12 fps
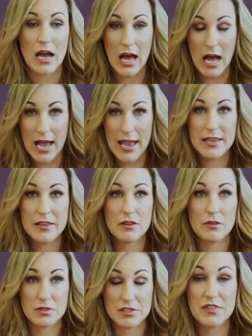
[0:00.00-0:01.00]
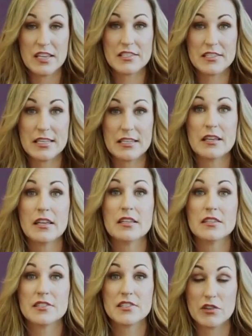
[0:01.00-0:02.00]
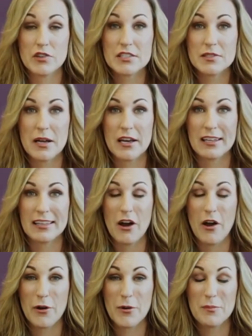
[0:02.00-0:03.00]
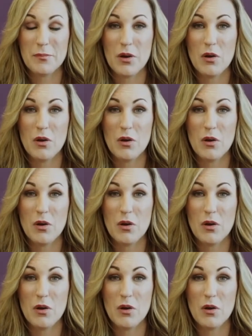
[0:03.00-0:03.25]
I was facing serious bodily harm